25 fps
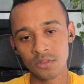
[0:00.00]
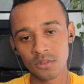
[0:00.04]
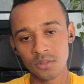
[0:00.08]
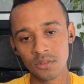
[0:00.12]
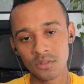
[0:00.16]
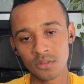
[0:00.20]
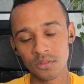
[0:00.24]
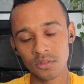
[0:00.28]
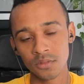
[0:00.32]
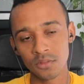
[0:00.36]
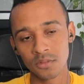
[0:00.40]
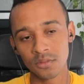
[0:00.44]

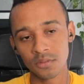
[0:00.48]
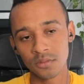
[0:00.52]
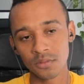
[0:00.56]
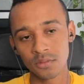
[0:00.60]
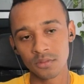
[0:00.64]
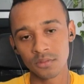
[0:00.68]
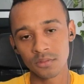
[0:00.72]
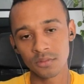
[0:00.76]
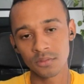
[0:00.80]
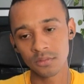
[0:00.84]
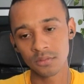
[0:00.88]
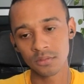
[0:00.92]

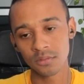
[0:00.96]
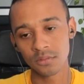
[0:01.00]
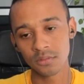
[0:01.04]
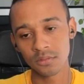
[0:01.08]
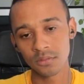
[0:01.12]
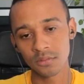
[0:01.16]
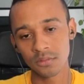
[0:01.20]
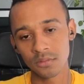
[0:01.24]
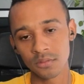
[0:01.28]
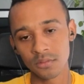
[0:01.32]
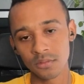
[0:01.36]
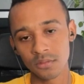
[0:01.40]

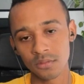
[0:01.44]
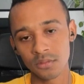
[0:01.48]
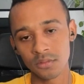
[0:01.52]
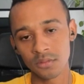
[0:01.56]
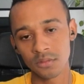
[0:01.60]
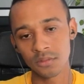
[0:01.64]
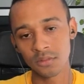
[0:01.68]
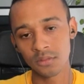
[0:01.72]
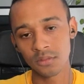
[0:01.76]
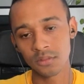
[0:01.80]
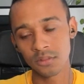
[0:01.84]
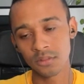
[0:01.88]

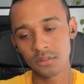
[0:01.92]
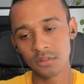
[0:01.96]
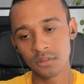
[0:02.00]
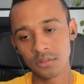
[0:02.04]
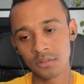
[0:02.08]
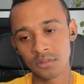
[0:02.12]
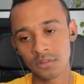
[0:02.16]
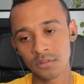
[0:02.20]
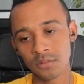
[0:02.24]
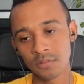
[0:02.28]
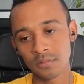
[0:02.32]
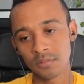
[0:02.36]

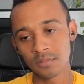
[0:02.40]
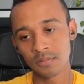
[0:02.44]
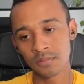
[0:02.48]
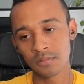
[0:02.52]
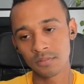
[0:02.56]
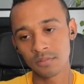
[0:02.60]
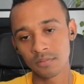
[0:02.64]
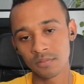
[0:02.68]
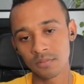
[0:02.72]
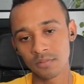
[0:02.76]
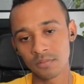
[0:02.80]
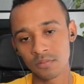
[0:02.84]

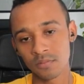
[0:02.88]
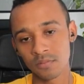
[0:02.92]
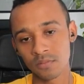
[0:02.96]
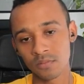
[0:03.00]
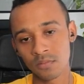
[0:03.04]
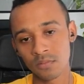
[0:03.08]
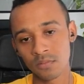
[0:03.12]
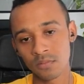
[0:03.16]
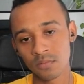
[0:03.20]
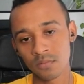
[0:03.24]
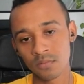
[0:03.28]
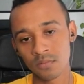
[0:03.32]

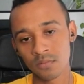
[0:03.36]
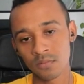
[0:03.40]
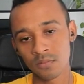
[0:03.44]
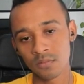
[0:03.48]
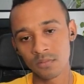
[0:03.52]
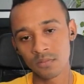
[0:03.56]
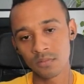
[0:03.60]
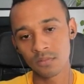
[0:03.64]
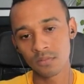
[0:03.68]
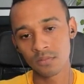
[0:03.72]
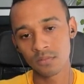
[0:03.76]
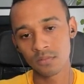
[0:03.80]

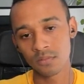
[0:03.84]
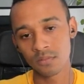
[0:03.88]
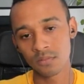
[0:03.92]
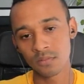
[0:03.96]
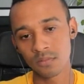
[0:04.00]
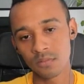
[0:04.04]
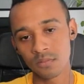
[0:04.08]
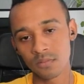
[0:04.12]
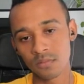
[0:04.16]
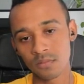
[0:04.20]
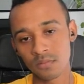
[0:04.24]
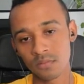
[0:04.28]

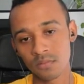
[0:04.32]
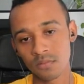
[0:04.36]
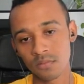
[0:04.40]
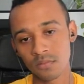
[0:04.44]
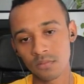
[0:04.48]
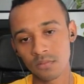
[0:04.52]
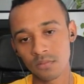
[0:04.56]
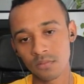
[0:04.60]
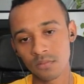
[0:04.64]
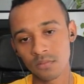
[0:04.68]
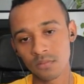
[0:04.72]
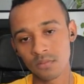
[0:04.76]

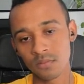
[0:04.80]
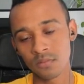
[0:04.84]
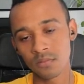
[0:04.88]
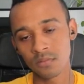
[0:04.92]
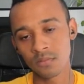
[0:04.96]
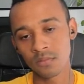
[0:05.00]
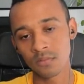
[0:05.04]
The person shown says nothing.